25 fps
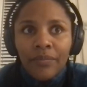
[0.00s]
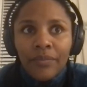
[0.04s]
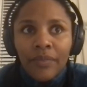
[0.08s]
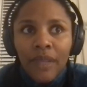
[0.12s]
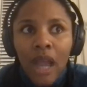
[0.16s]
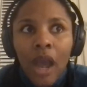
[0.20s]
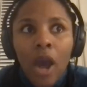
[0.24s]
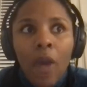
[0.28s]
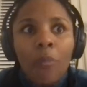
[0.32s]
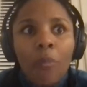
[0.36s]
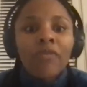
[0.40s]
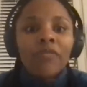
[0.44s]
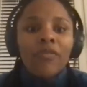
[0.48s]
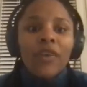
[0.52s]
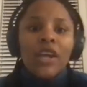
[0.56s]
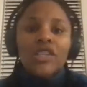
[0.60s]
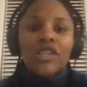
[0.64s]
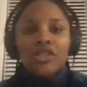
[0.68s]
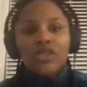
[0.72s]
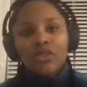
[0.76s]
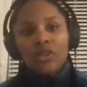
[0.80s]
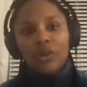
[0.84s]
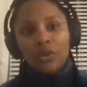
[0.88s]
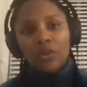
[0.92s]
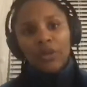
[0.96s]
how
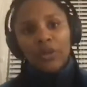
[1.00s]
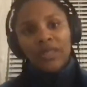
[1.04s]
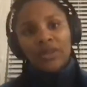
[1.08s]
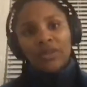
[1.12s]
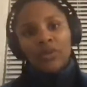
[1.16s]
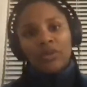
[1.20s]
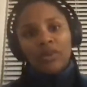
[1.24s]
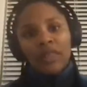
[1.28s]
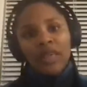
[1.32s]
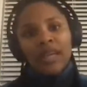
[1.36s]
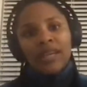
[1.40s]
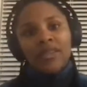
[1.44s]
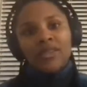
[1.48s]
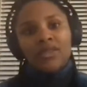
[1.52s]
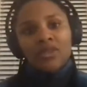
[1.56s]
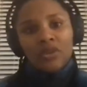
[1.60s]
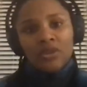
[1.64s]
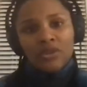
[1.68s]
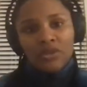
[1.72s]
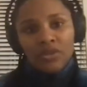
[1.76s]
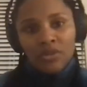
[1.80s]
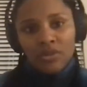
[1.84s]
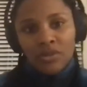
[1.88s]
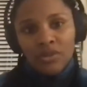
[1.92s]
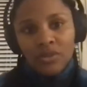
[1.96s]
professional we do things
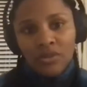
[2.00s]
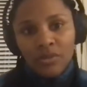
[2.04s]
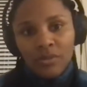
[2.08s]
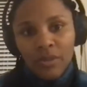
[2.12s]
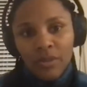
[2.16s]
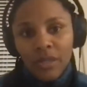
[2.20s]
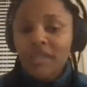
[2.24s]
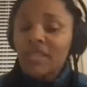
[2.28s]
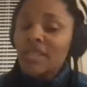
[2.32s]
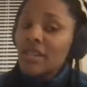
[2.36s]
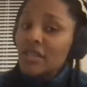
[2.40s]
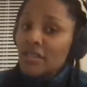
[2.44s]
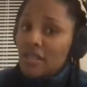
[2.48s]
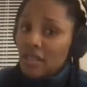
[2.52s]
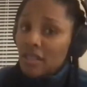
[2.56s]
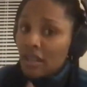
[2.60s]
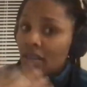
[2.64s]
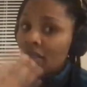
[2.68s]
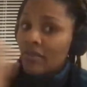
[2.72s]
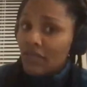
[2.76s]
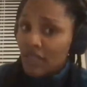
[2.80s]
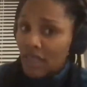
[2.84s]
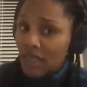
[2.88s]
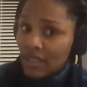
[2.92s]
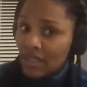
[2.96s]
also, because there's a lot
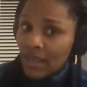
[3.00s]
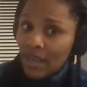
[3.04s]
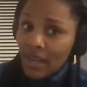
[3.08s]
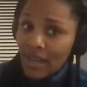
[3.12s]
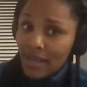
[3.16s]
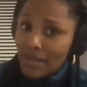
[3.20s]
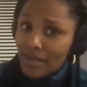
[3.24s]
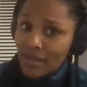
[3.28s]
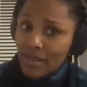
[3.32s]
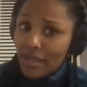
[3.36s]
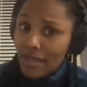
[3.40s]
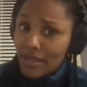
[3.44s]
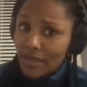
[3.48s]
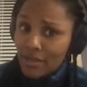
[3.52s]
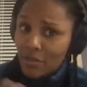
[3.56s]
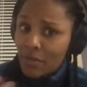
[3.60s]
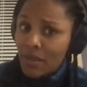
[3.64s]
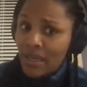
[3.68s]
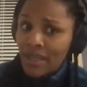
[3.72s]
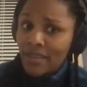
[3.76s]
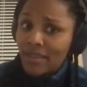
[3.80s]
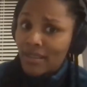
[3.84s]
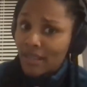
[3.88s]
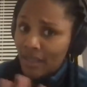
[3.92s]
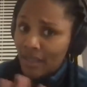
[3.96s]
of things that that is
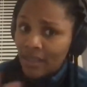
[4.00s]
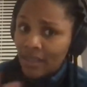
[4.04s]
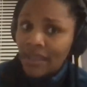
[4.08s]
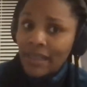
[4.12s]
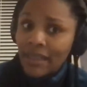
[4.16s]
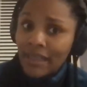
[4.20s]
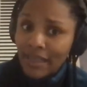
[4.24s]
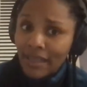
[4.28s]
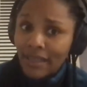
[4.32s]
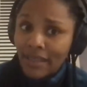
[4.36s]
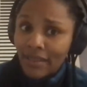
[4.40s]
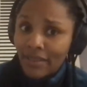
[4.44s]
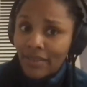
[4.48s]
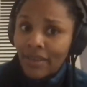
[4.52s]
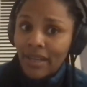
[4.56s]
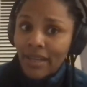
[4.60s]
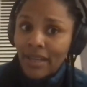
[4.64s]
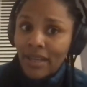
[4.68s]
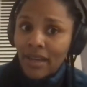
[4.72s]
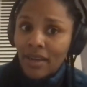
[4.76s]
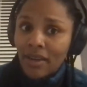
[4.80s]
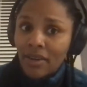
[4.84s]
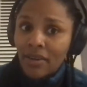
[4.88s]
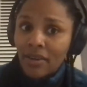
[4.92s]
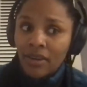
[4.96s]
being done in Haiti right
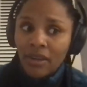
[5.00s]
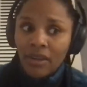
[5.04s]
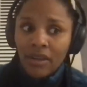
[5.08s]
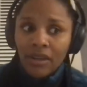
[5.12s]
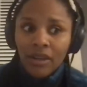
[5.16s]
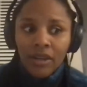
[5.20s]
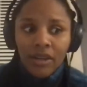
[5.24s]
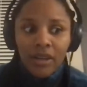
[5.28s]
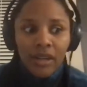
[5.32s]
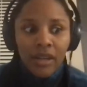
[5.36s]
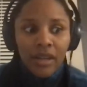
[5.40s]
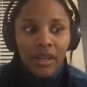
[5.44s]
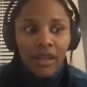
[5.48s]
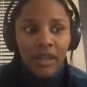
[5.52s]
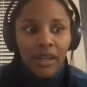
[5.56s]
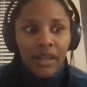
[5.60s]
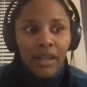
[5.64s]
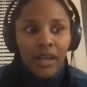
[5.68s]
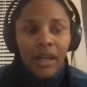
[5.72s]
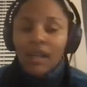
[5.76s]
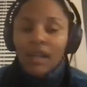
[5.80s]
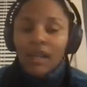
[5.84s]
now. A